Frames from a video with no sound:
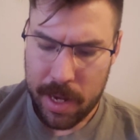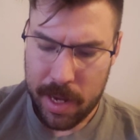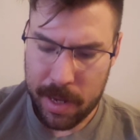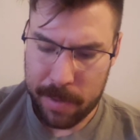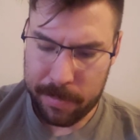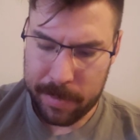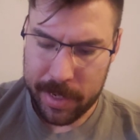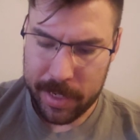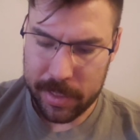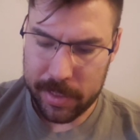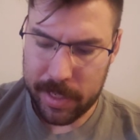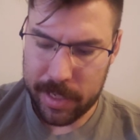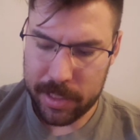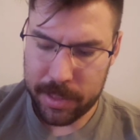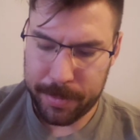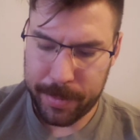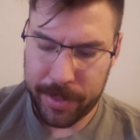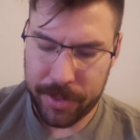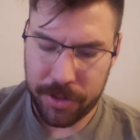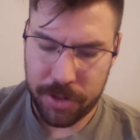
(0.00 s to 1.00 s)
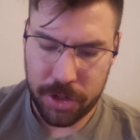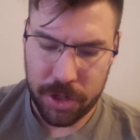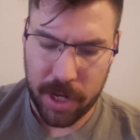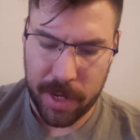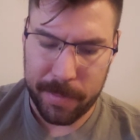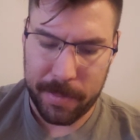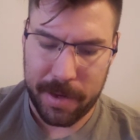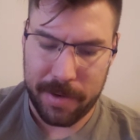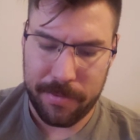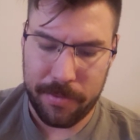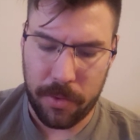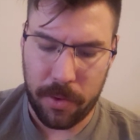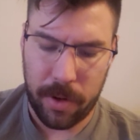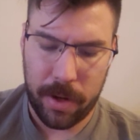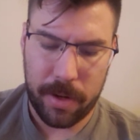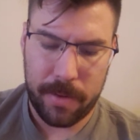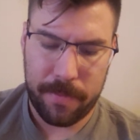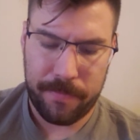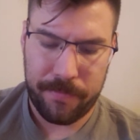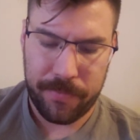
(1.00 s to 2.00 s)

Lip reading: and my classmates shunned me for it.